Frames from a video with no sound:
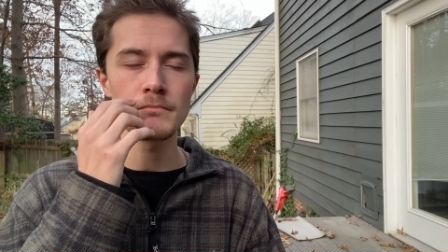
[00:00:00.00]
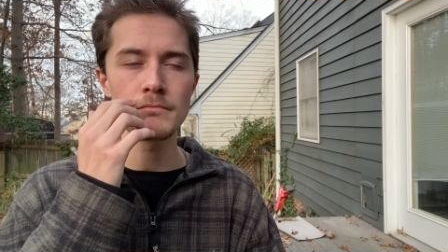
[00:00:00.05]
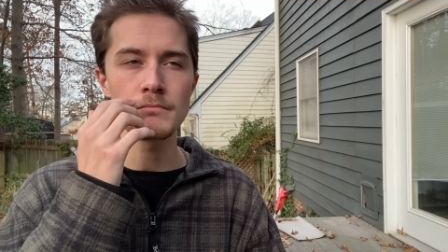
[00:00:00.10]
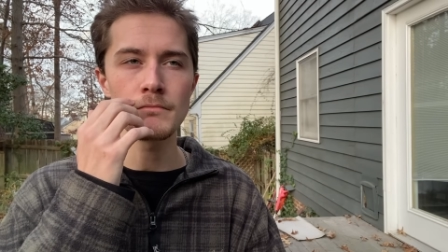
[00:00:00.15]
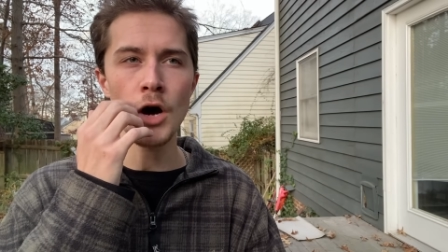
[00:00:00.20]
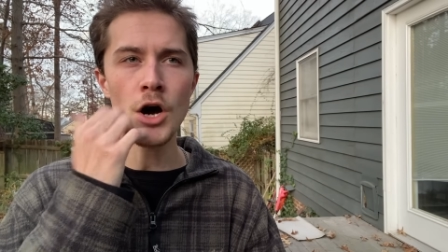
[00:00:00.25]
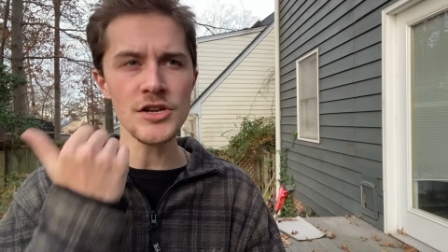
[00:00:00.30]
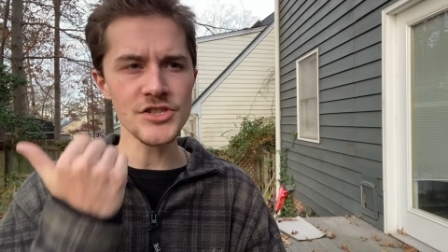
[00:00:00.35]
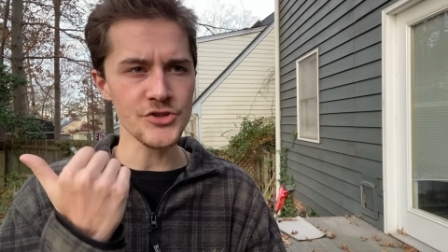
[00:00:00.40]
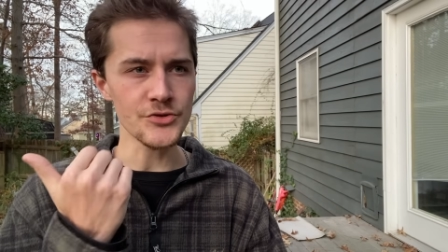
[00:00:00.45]

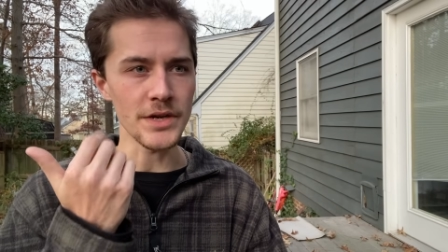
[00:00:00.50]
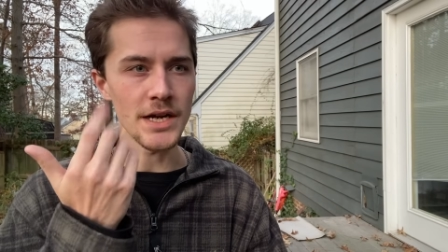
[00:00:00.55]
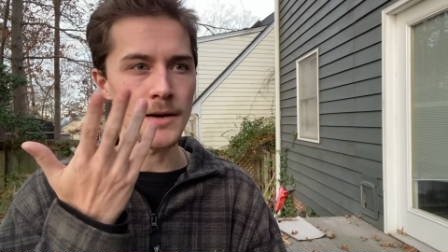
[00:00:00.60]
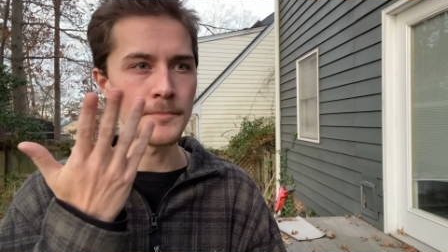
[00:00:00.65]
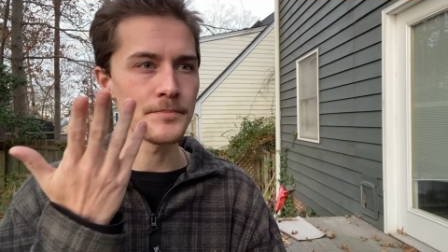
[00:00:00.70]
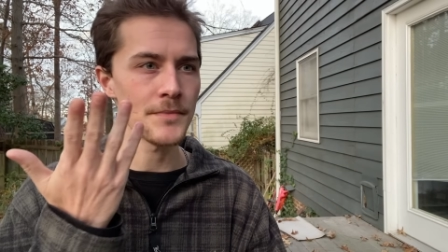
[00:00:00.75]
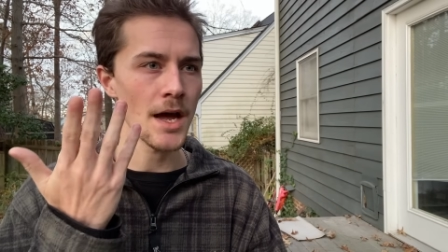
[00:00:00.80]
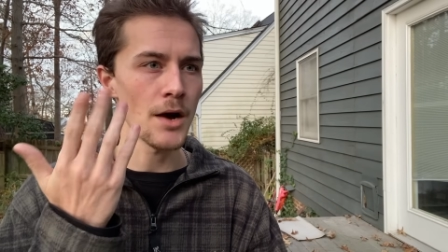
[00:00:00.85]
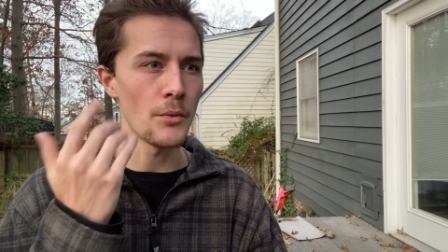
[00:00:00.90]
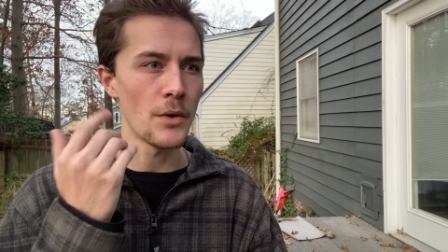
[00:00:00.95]
Austria,
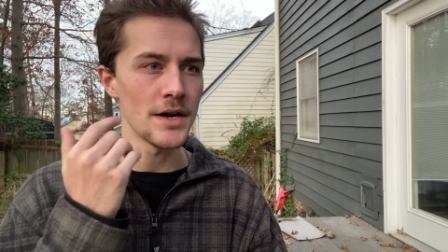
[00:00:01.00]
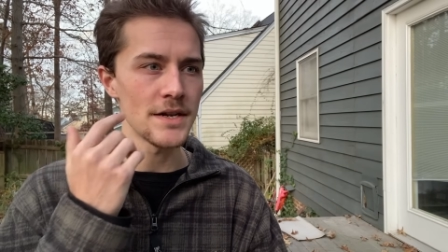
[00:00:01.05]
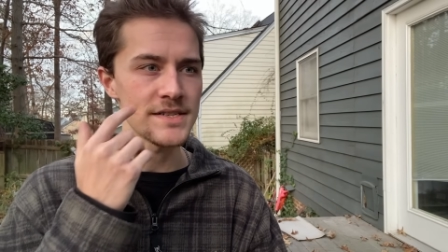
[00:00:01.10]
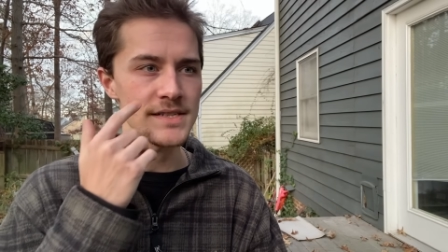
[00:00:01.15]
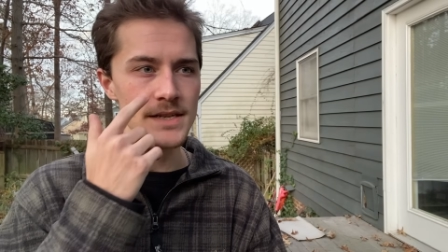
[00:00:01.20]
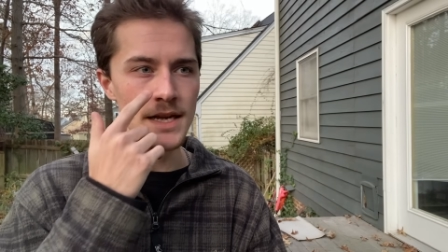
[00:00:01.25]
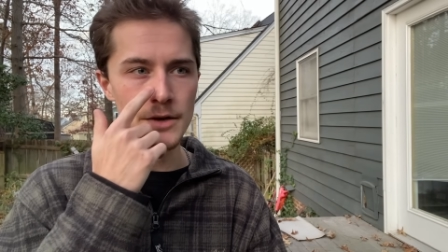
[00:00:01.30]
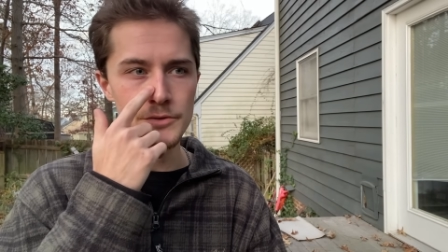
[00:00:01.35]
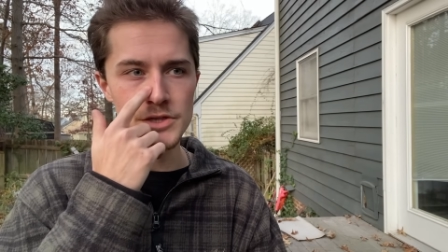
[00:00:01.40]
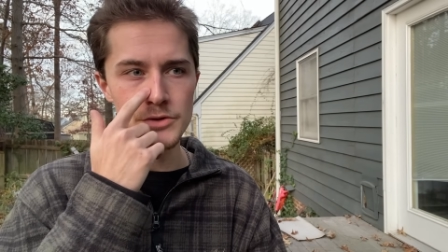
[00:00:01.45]
I want to
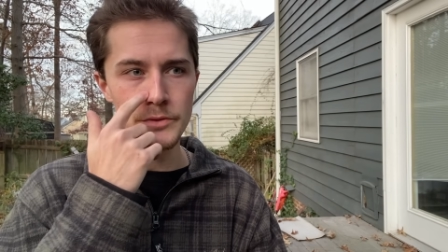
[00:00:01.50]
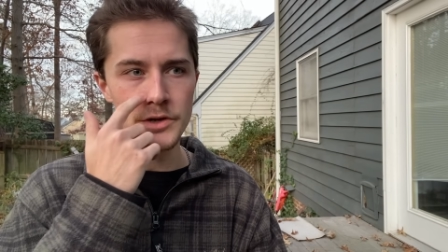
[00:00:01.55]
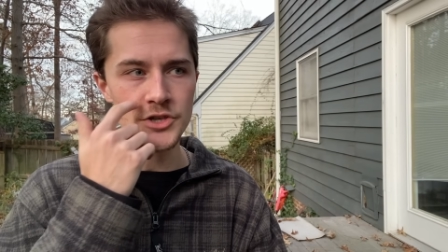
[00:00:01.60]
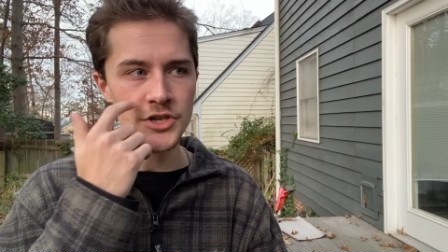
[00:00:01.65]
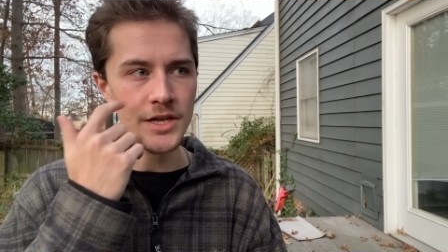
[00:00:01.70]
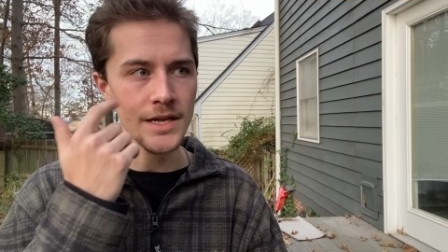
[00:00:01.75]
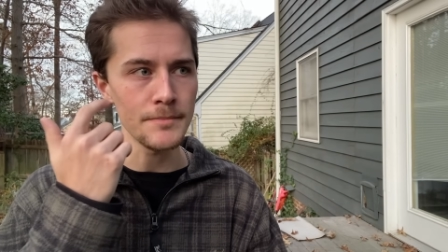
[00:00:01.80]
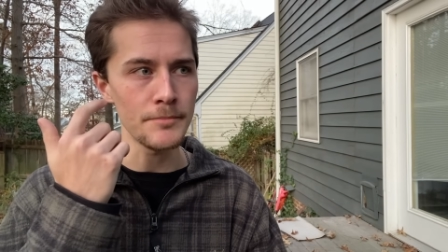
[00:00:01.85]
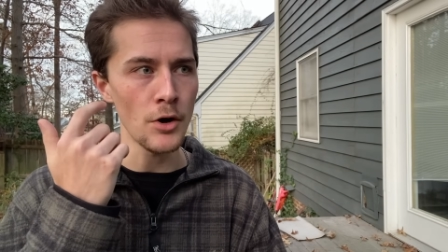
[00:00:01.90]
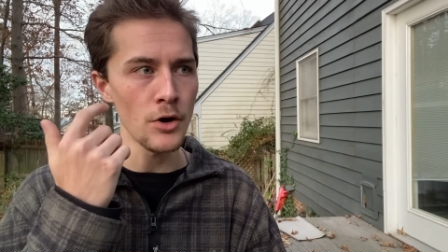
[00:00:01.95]
say. It was
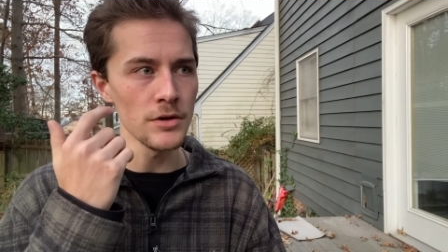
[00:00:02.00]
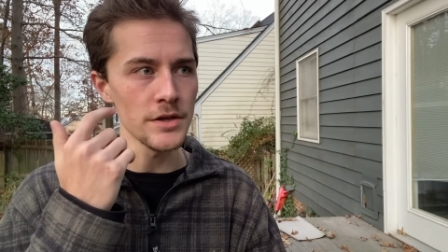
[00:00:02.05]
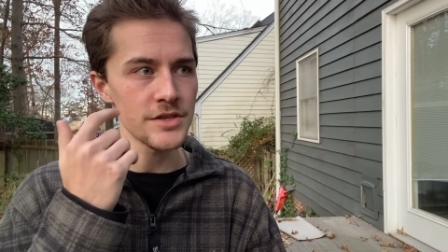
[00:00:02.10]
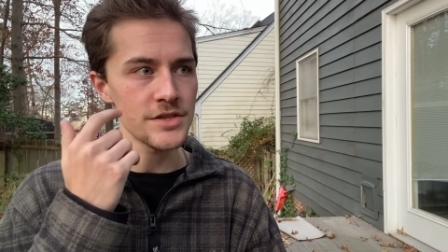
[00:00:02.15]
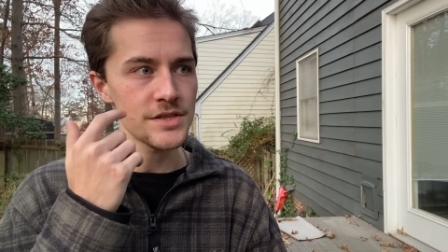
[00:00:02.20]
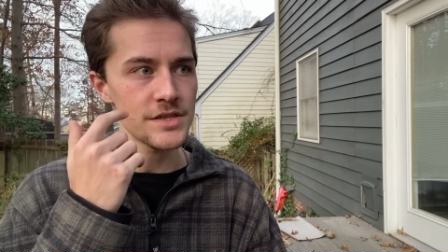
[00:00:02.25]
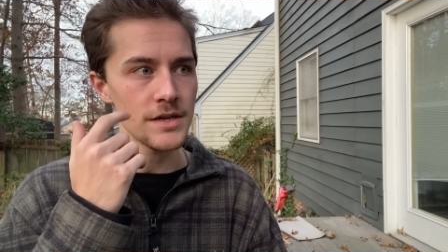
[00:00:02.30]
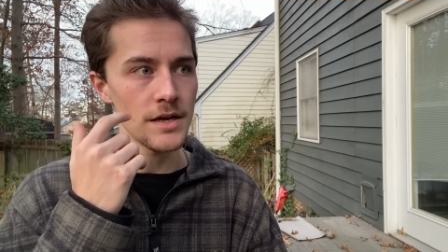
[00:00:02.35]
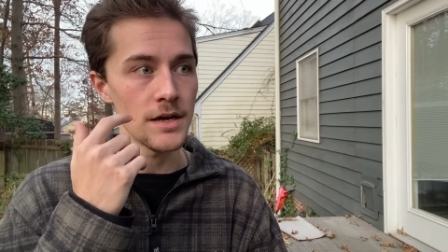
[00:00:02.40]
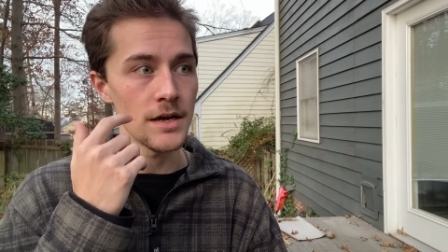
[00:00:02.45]
originally a
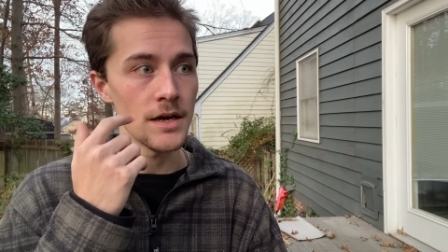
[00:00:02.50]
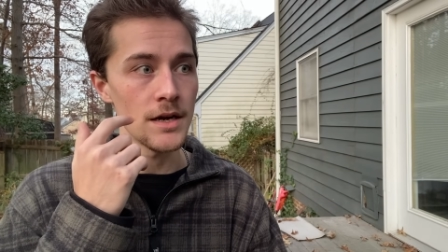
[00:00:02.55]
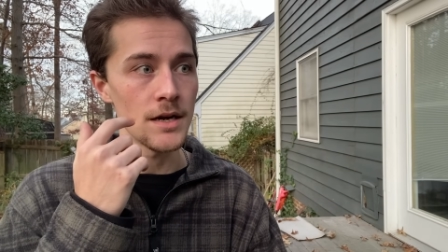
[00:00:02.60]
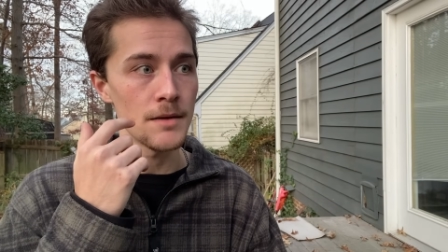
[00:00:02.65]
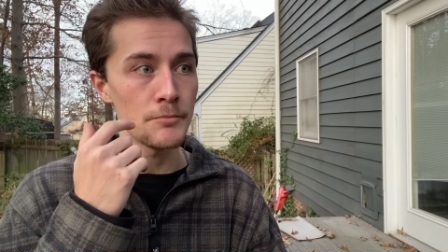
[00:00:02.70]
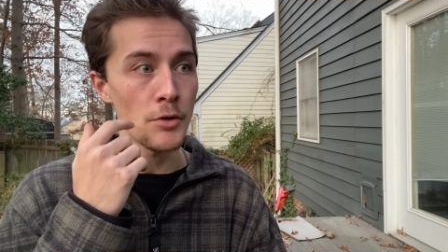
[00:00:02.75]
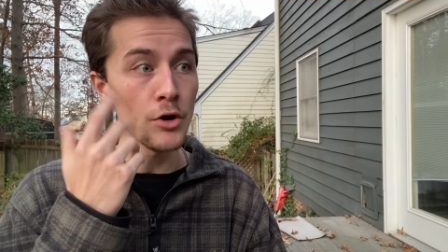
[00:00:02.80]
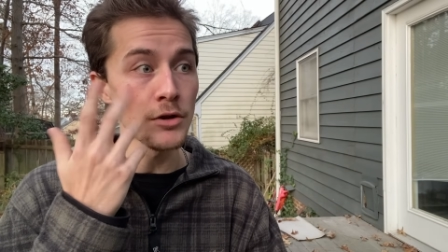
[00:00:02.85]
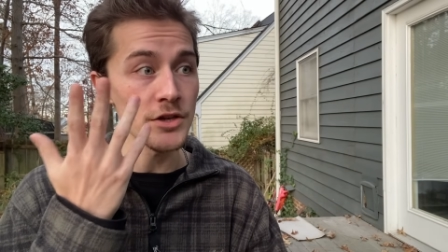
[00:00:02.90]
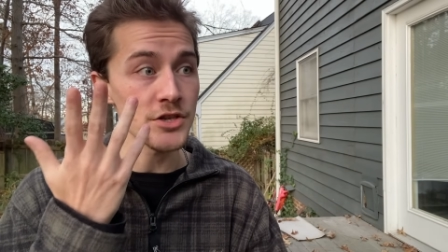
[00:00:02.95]
Polish
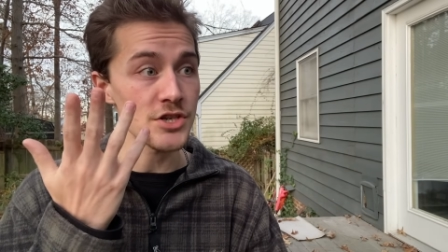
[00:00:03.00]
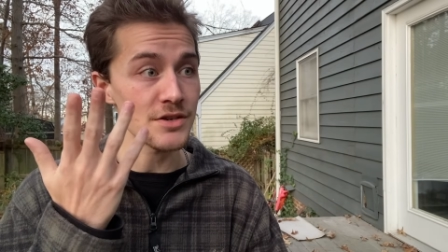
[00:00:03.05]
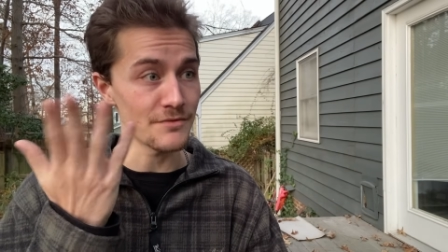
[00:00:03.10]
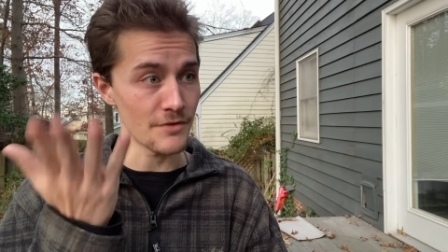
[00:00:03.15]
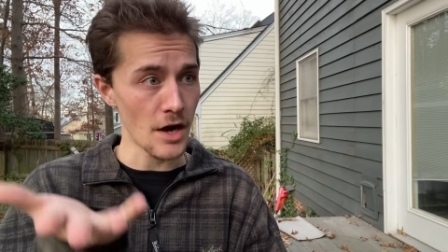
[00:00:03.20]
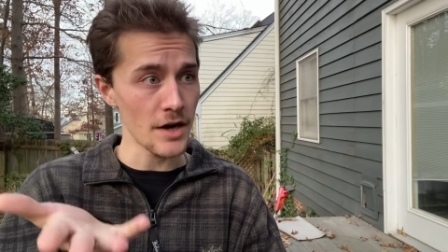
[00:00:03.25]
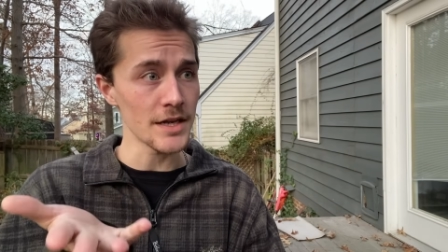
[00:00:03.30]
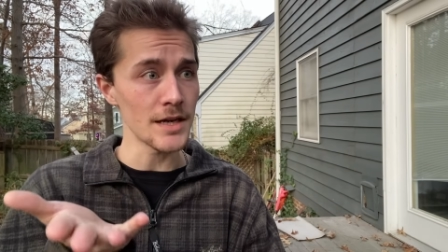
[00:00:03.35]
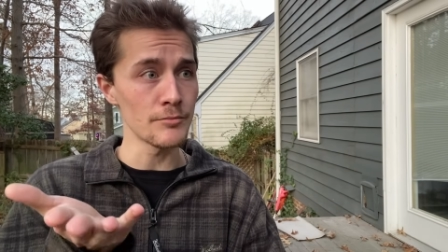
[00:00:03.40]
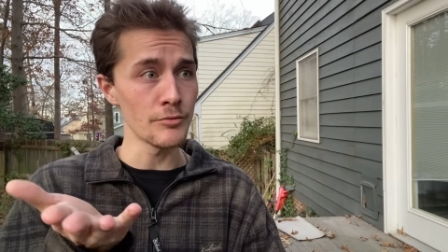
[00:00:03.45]

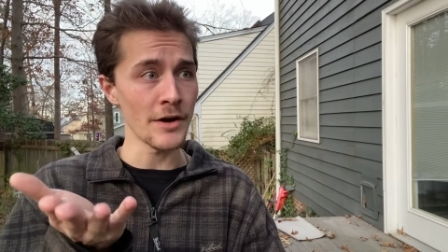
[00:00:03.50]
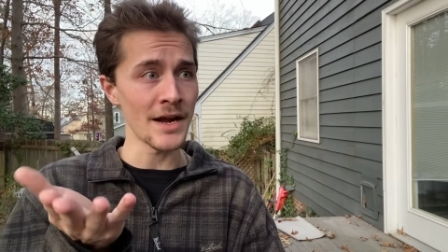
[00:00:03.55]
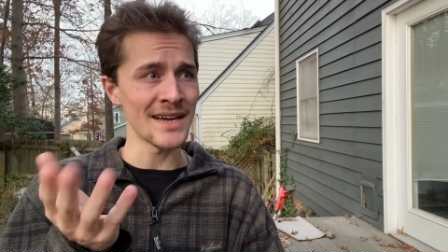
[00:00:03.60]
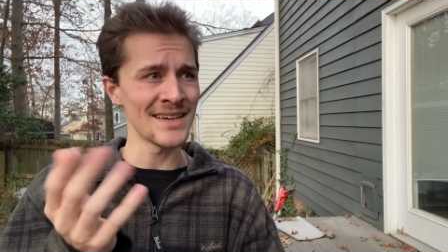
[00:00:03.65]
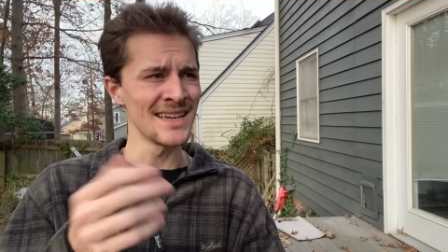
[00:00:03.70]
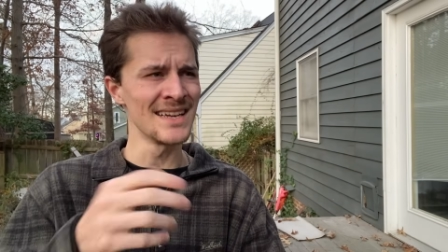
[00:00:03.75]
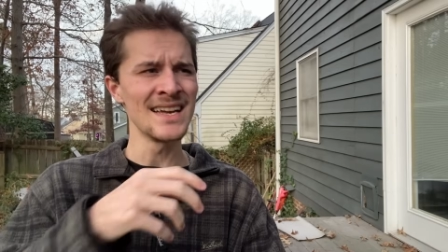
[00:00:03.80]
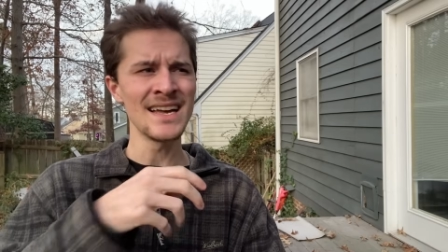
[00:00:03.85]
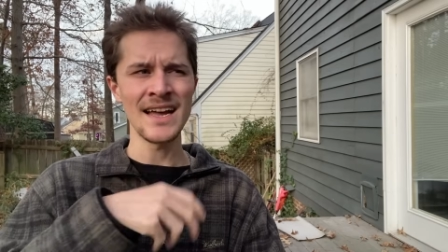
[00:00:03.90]
vodka brand.